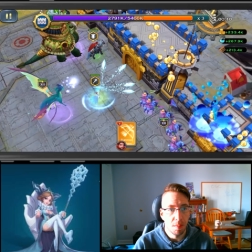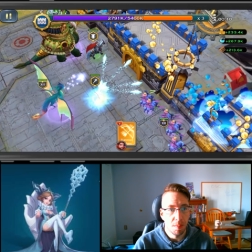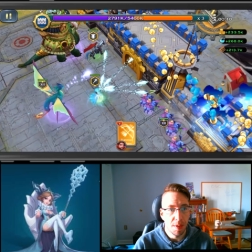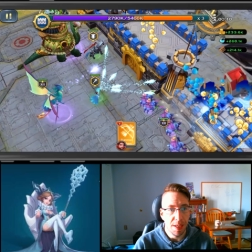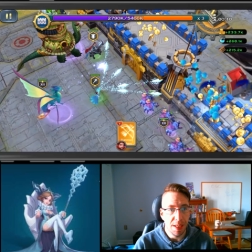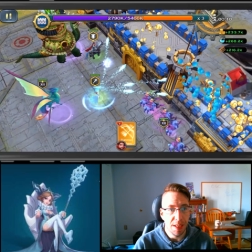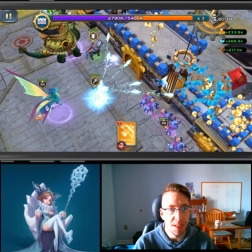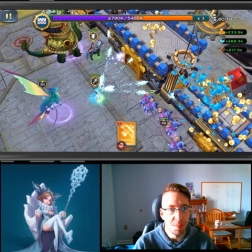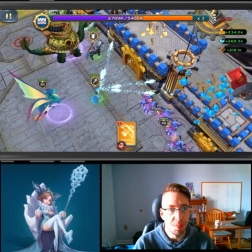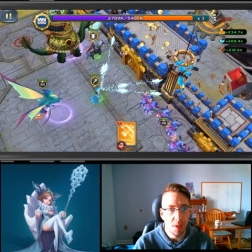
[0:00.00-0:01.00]
But it
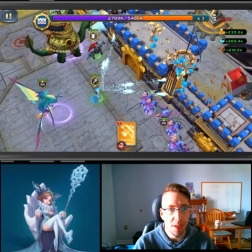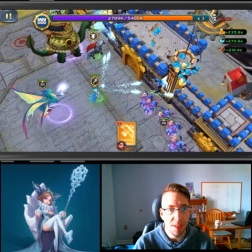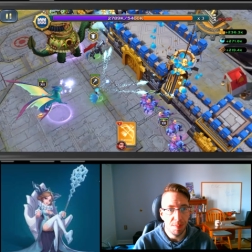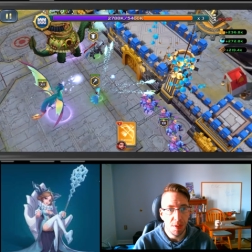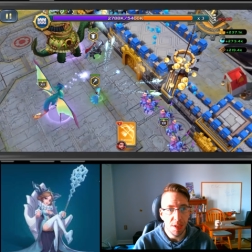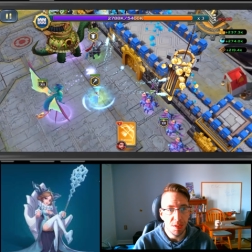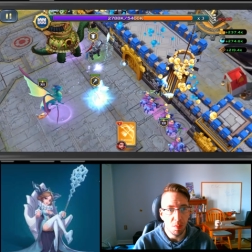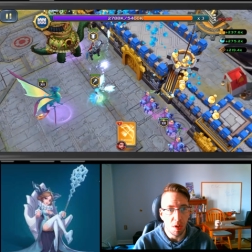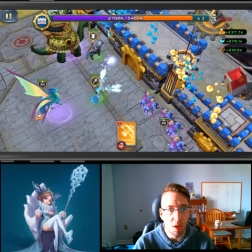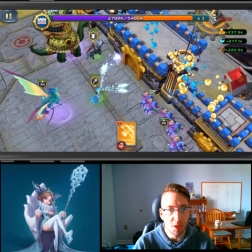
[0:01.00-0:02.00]
is pretty to
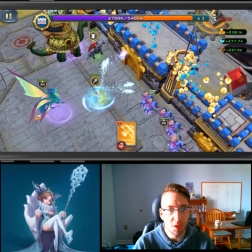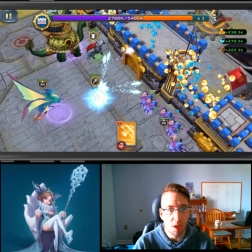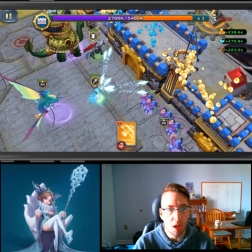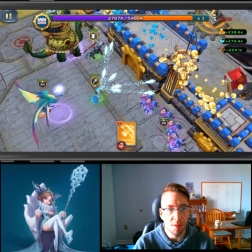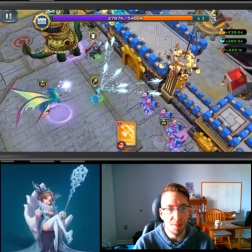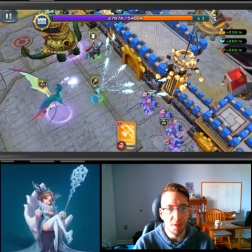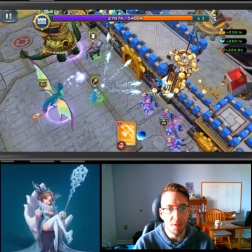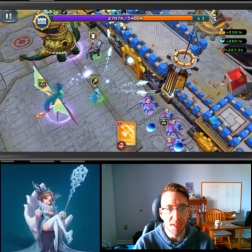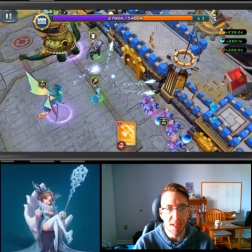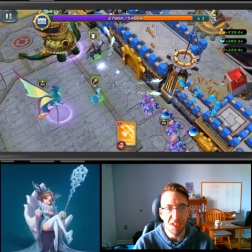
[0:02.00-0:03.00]
watch, all of
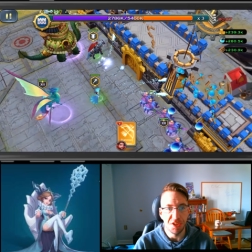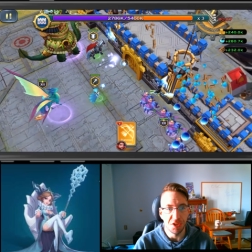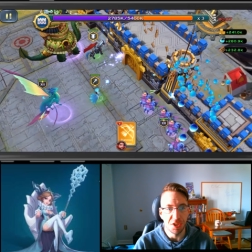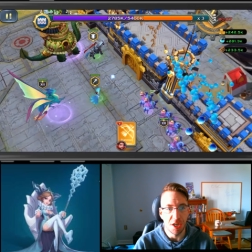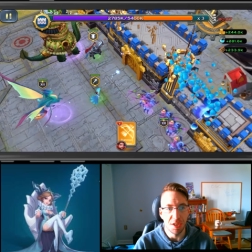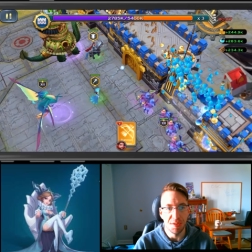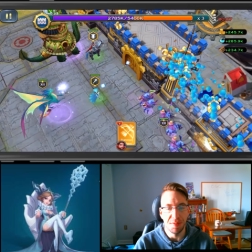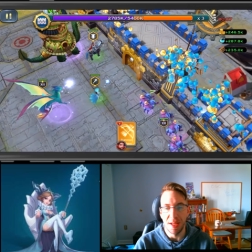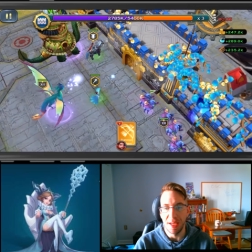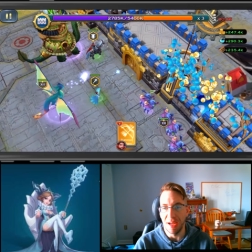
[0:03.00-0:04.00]
those glacial shards
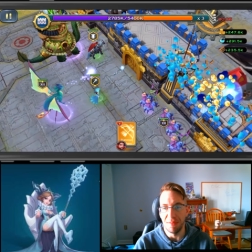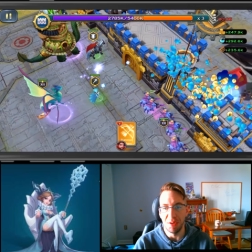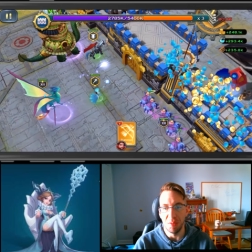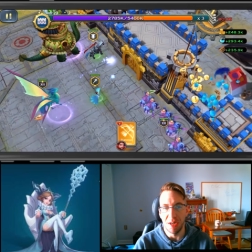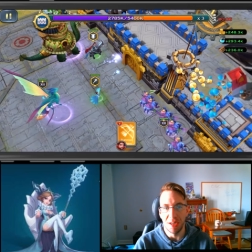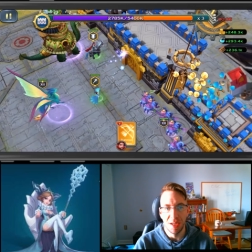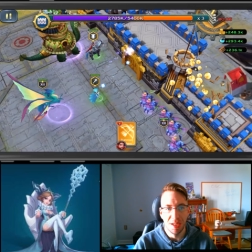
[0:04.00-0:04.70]
flying everywhere.